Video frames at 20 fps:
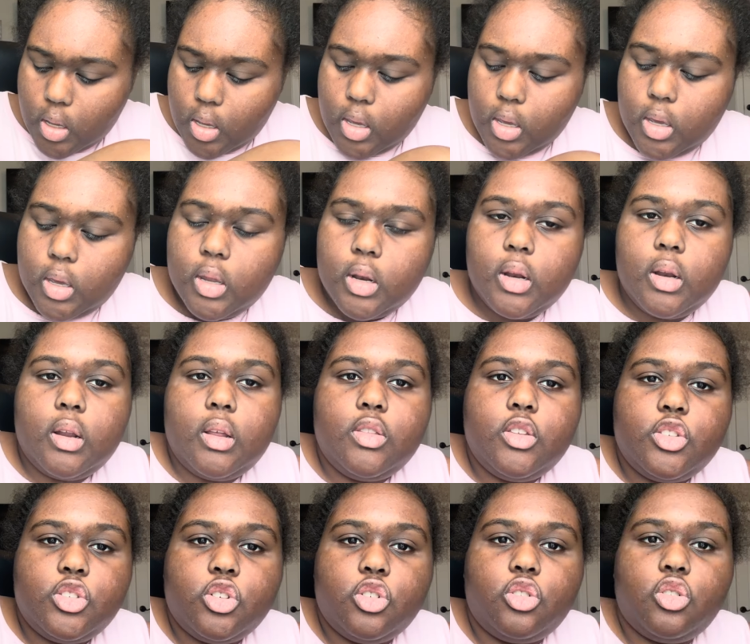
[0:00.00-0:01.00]
And the
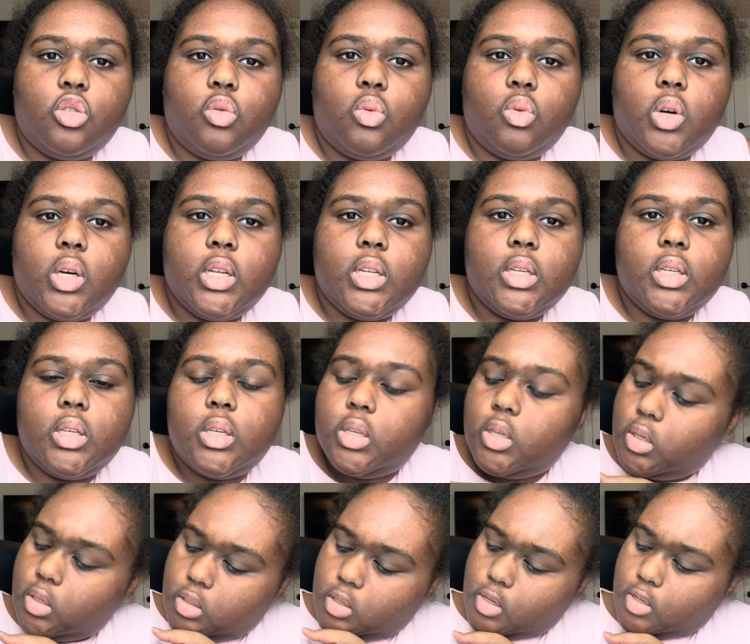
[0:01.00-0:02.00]
circle one
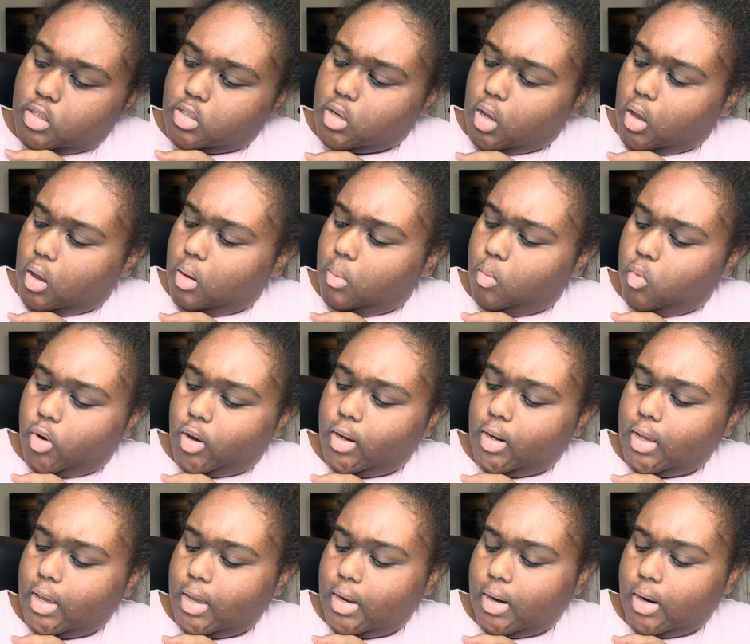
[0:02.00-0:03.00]
says
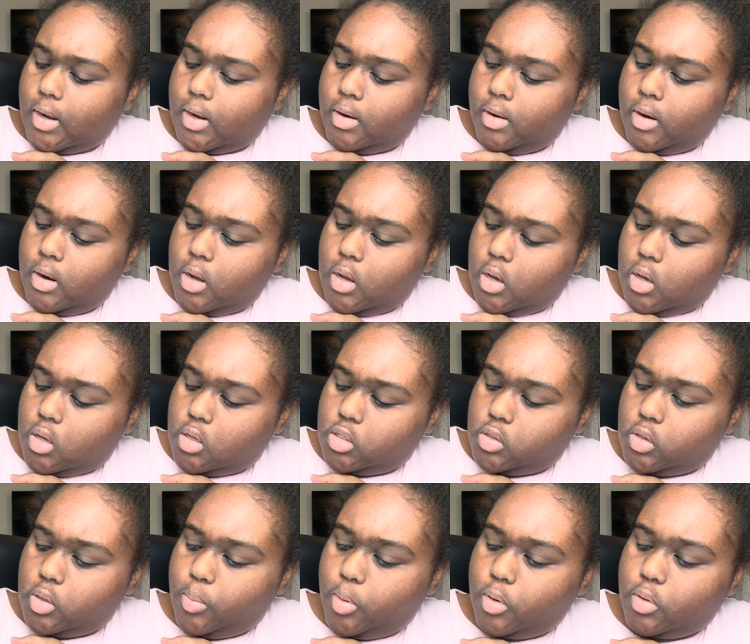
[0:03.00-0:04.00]
working canine,
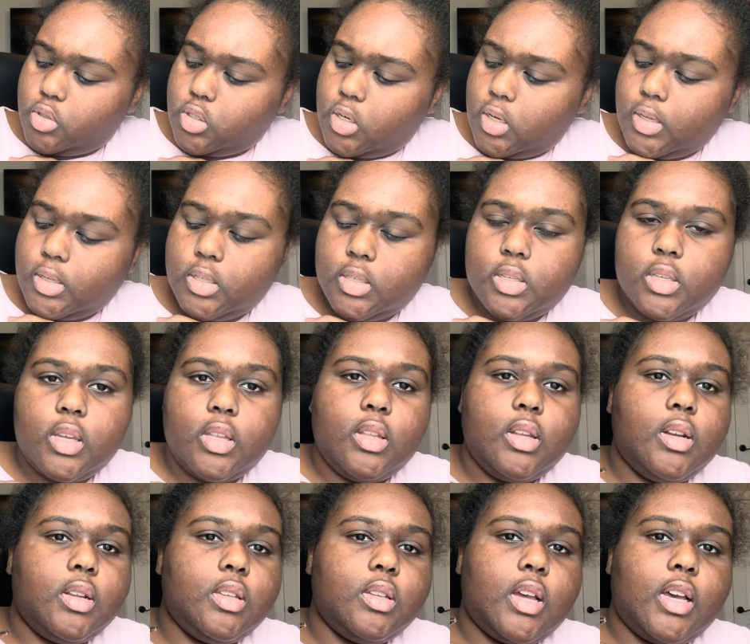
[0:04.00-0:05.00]
don't approach us, and
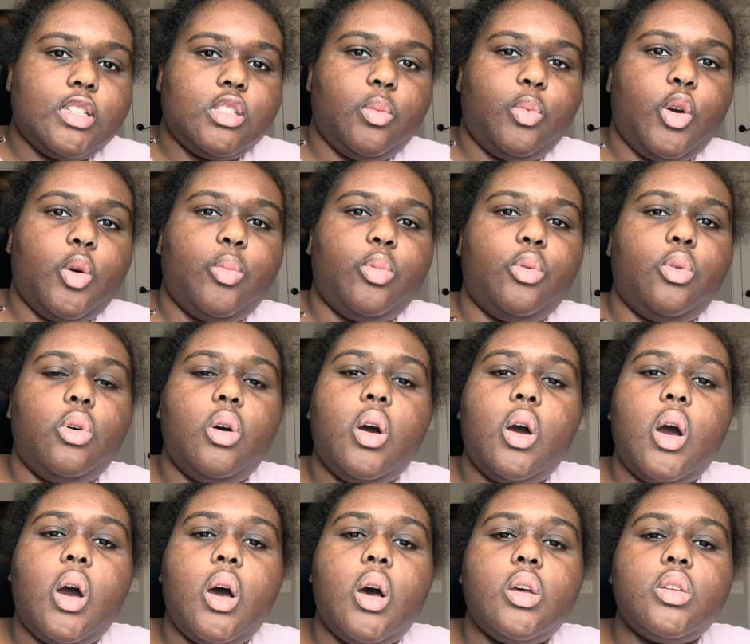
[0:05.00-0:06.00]
then it has the purple.
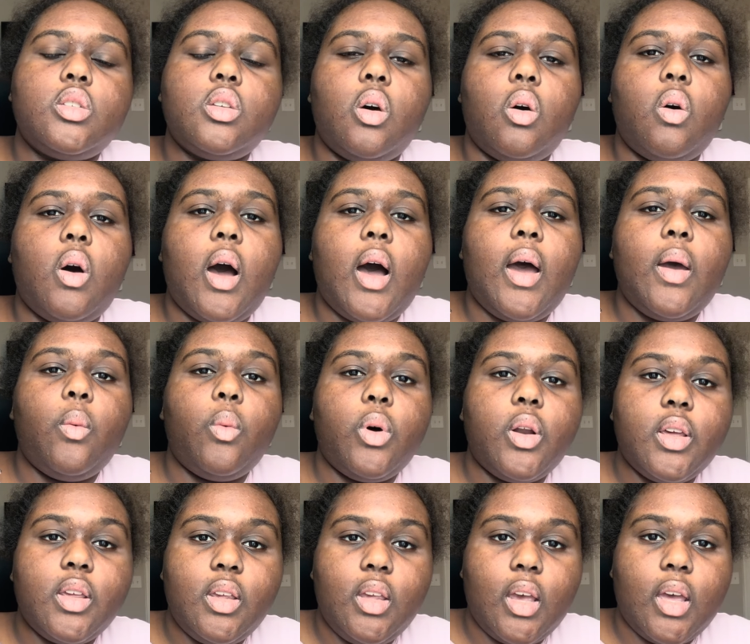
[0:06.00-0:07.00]
So I want
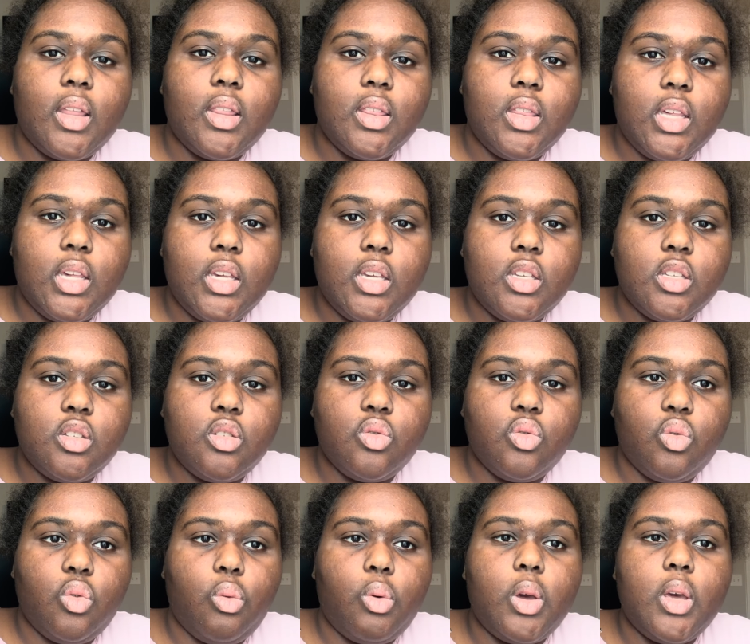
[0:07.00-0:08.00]
to get these
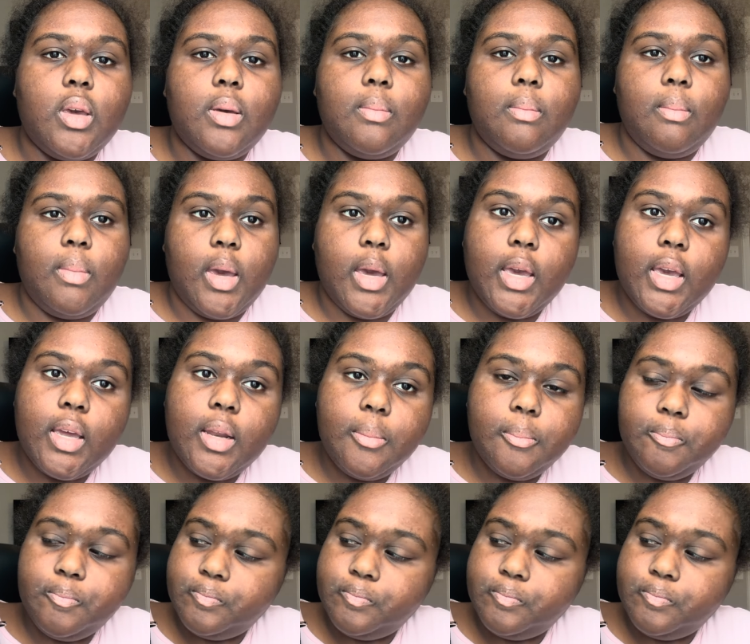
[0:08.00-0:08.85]
remade,